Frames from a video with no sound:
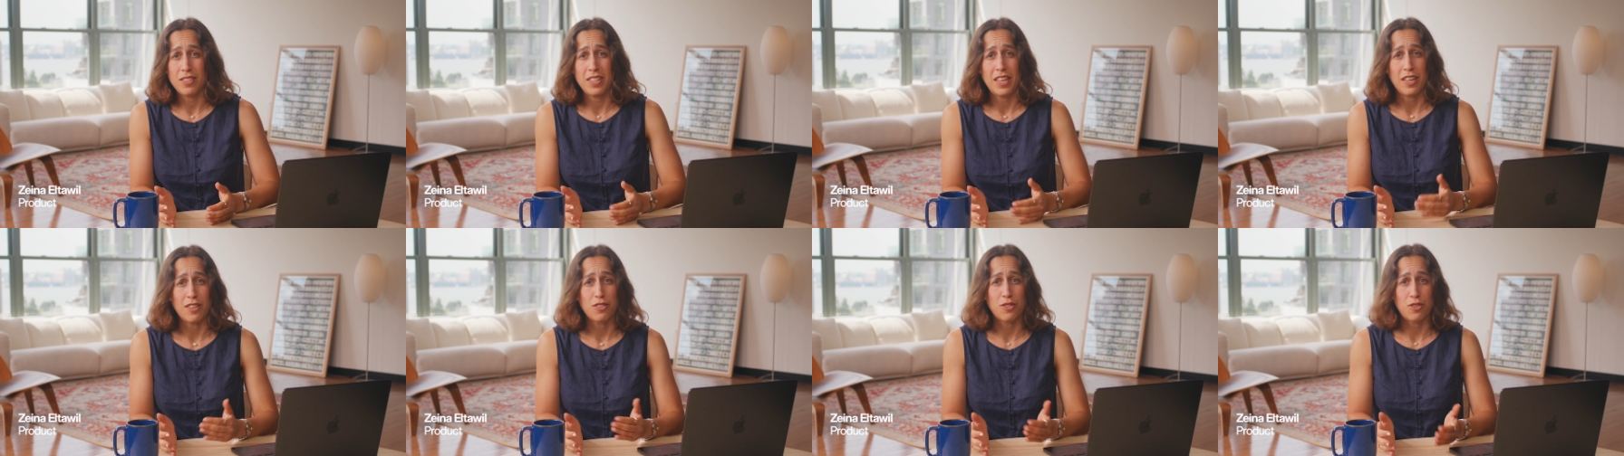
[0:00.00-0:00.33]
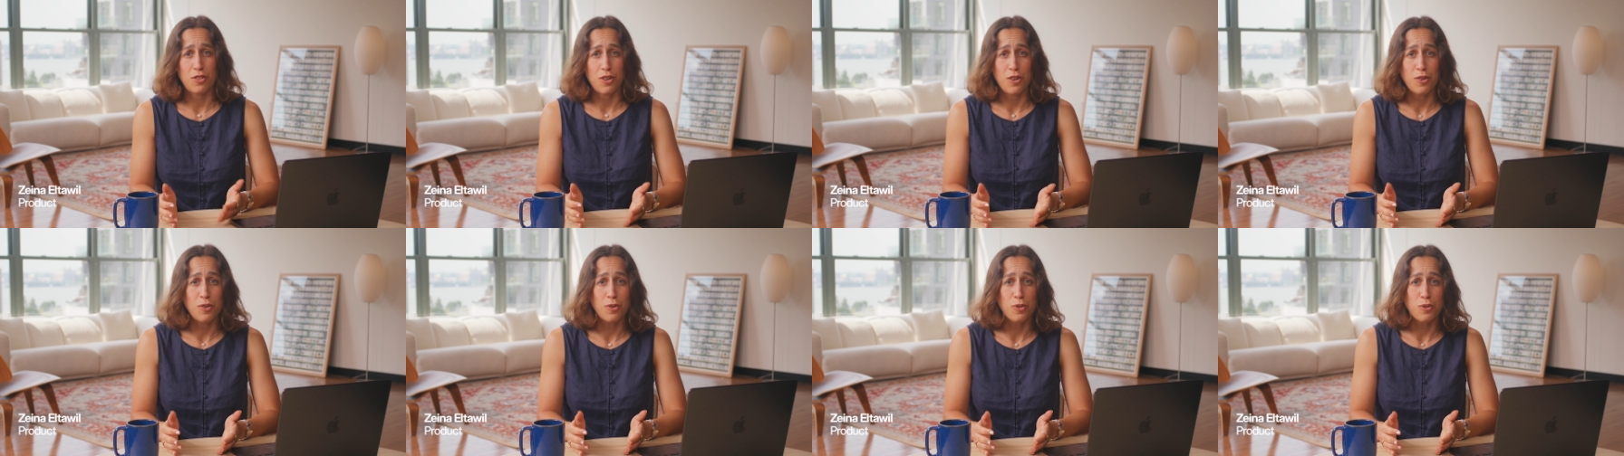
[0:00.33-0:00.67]
the
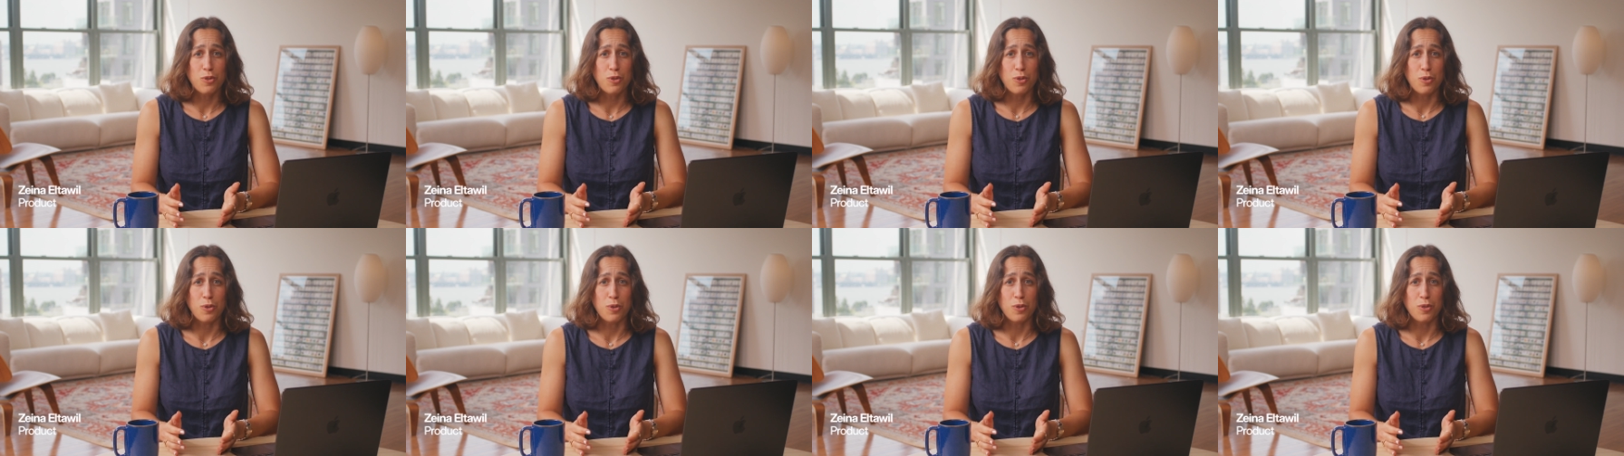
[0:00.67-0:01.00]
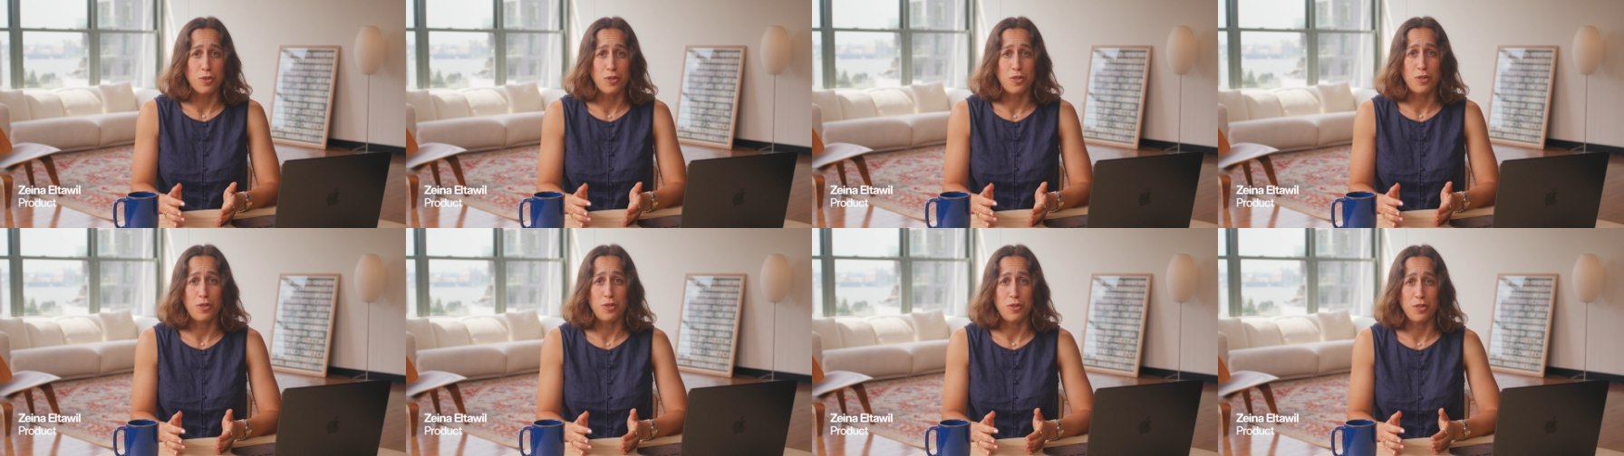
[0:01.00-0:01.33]
external
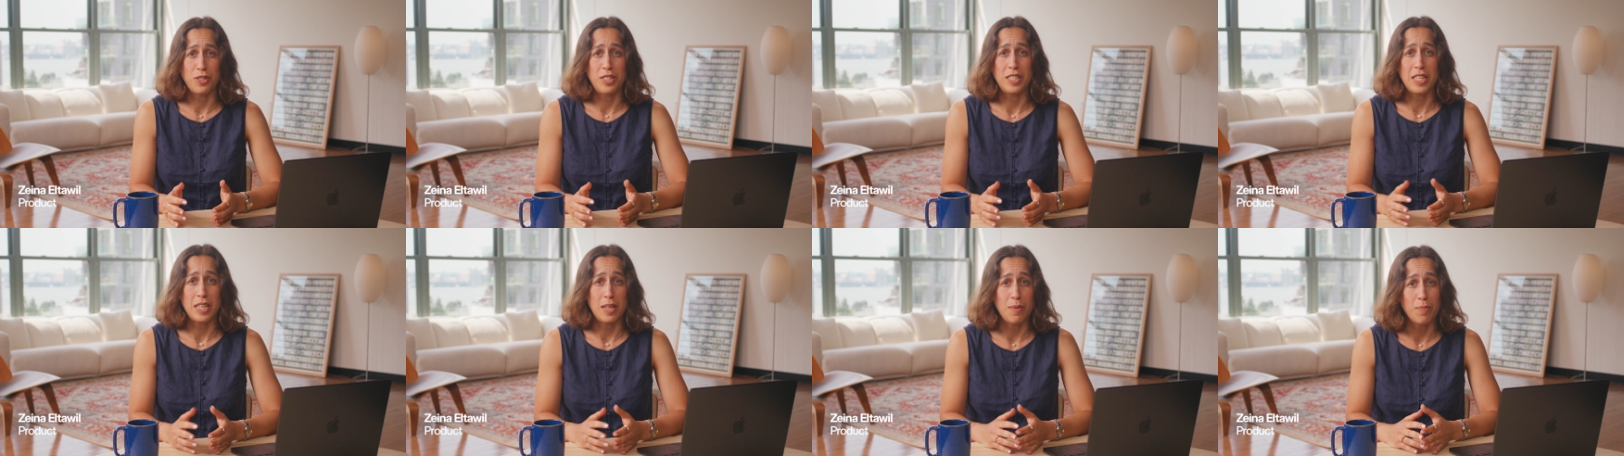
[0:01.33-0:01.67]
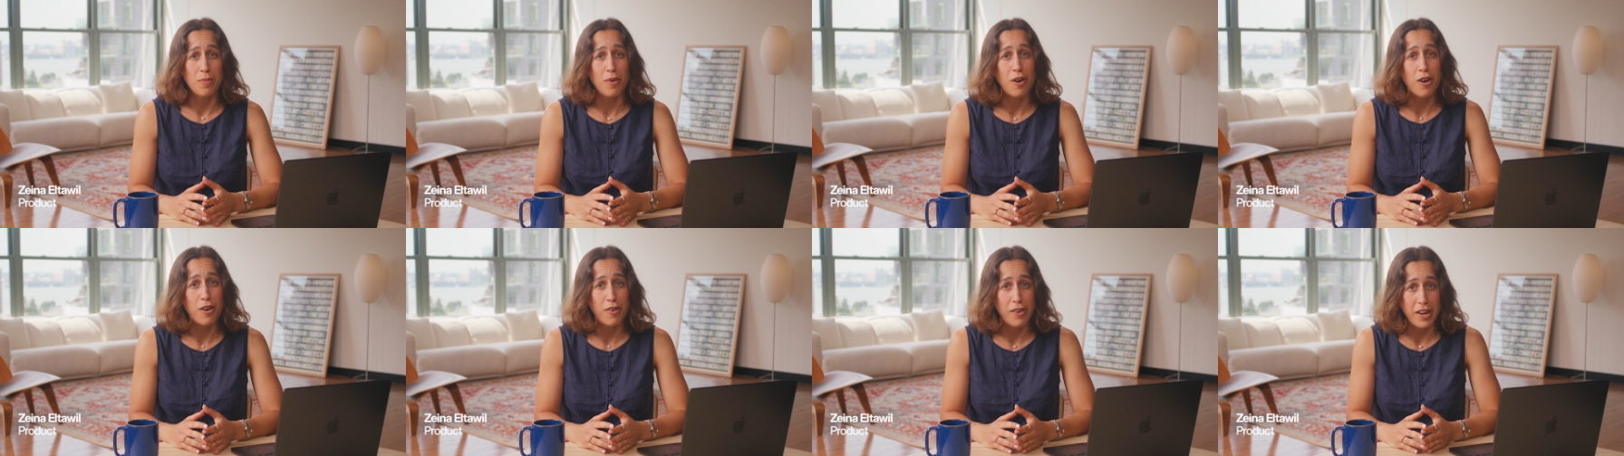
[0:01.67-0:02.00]
tools your
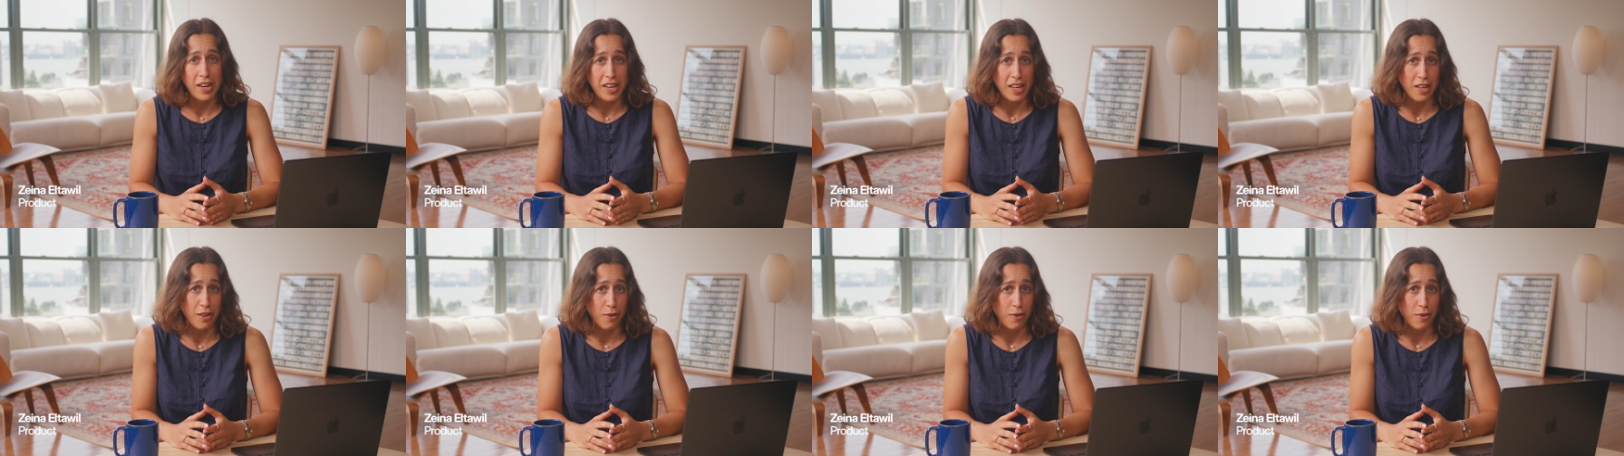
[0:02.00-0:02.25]
team already